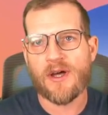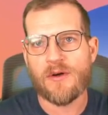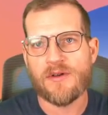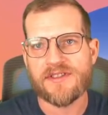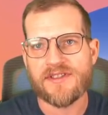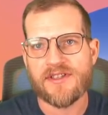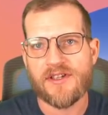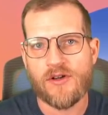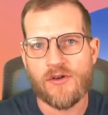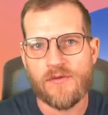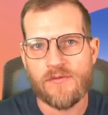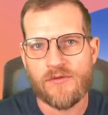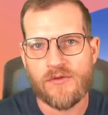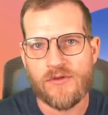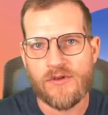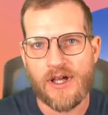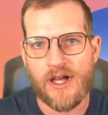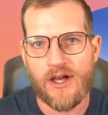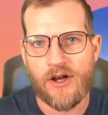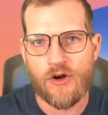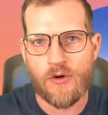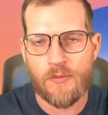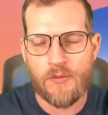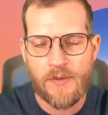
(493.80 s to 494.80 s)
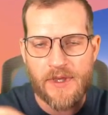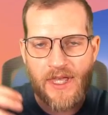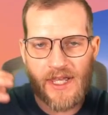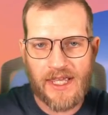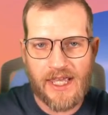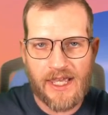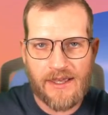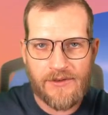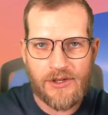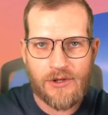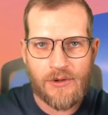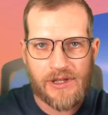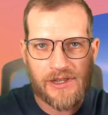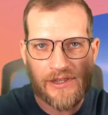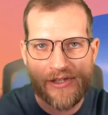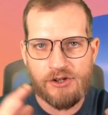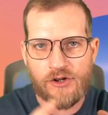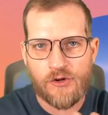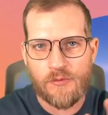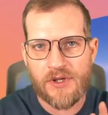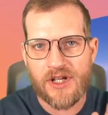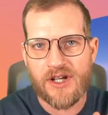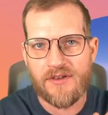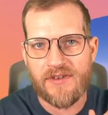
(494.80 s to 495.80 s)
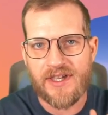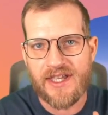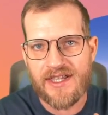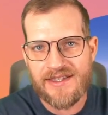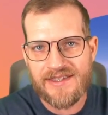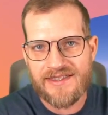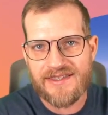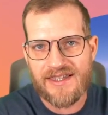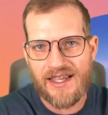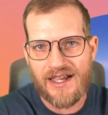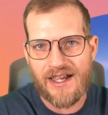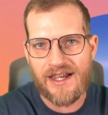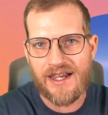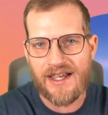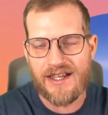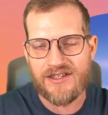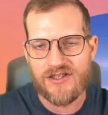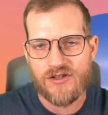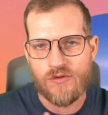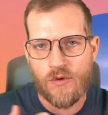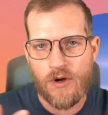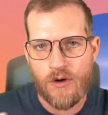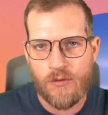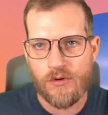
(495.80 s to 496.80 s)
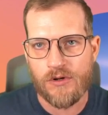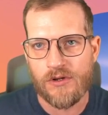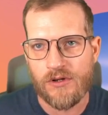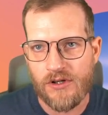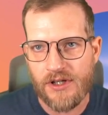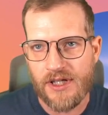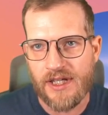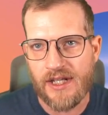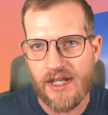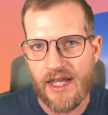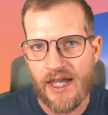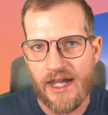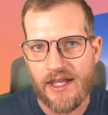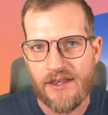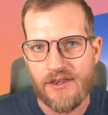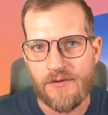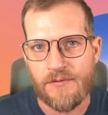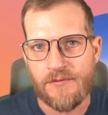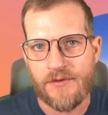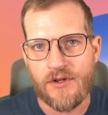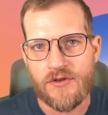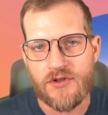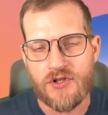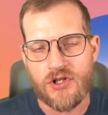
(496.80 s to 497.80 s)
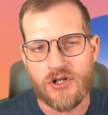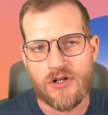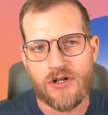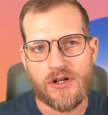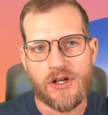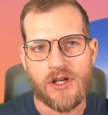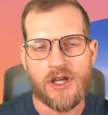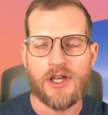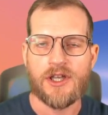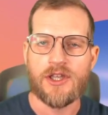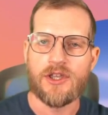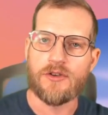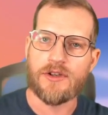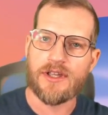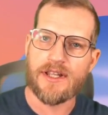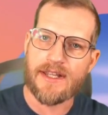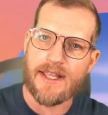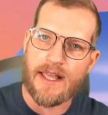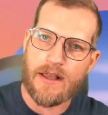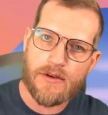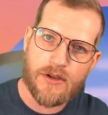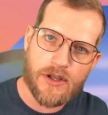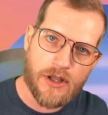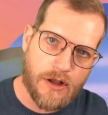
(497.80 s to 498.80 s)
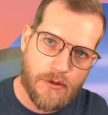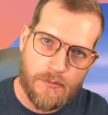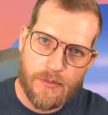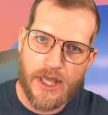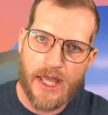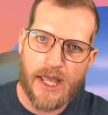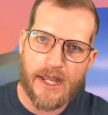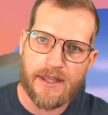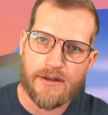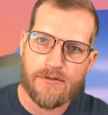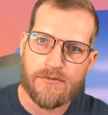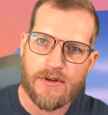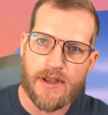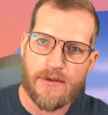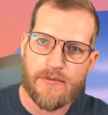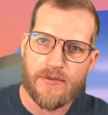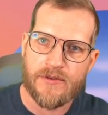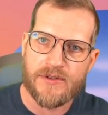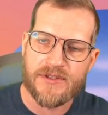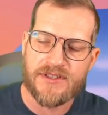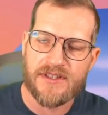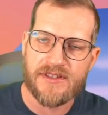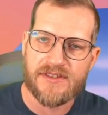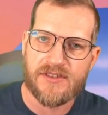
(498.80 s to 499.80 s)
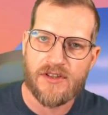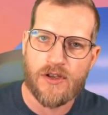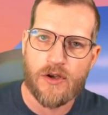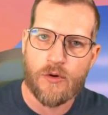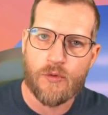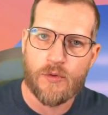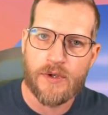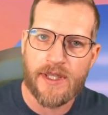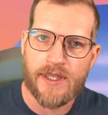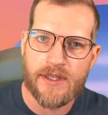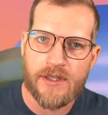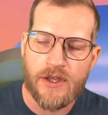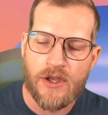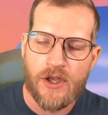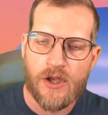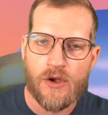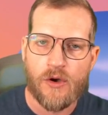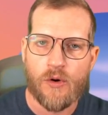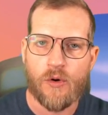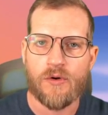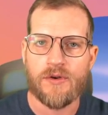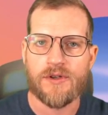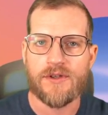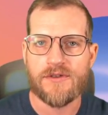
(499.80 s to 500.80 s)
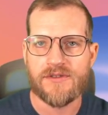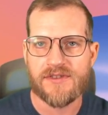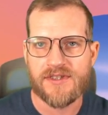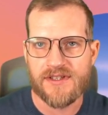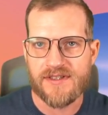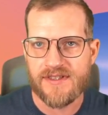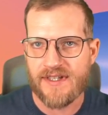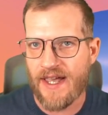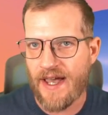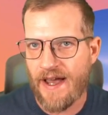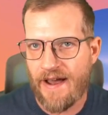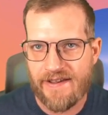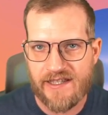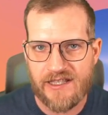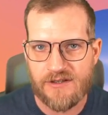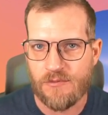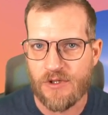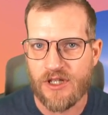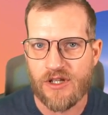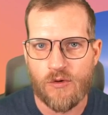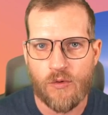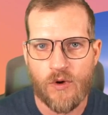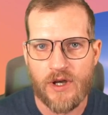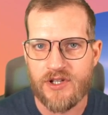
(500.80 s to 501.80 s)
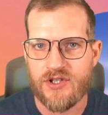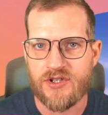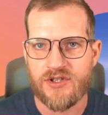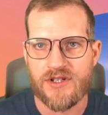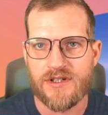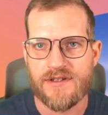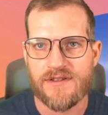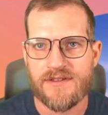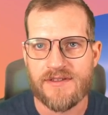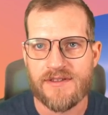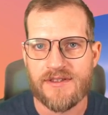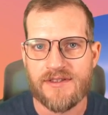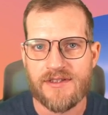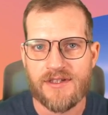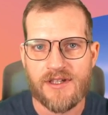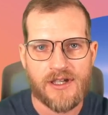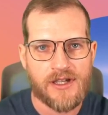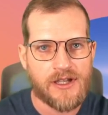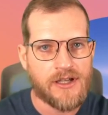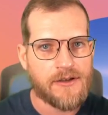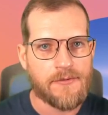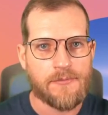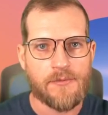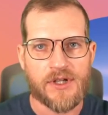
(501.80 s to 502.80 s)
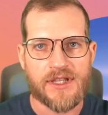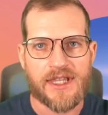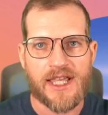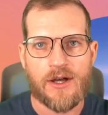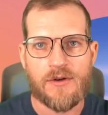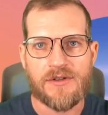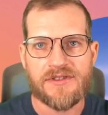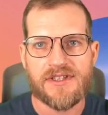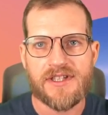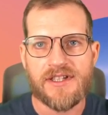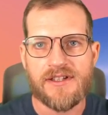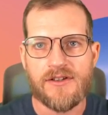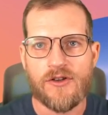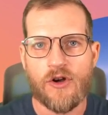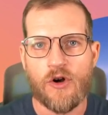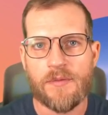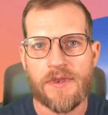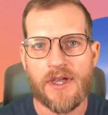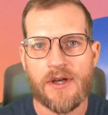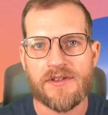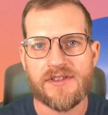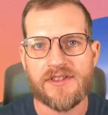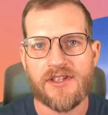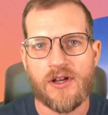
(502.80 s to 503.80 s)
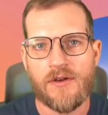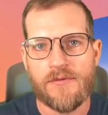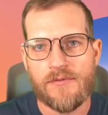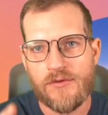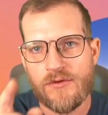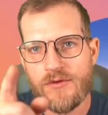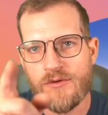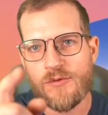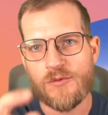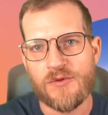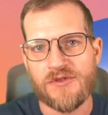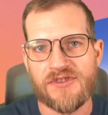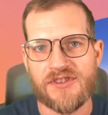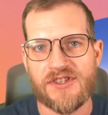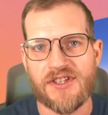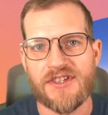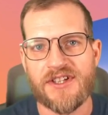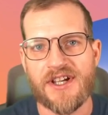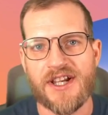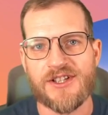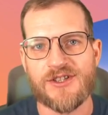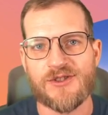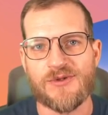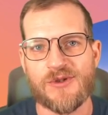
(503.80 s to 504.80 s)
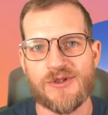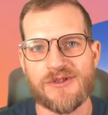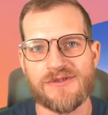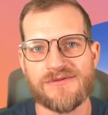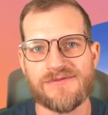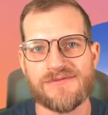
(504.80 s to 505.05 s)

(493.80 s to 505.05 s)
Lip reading: was helpful. I hope that gave you a little bit of insight into what we're looking at in the future. You can now come back and reference this all week or use it to ask me questions. But that was it. I hope that was helpful. We'll see you in the next one.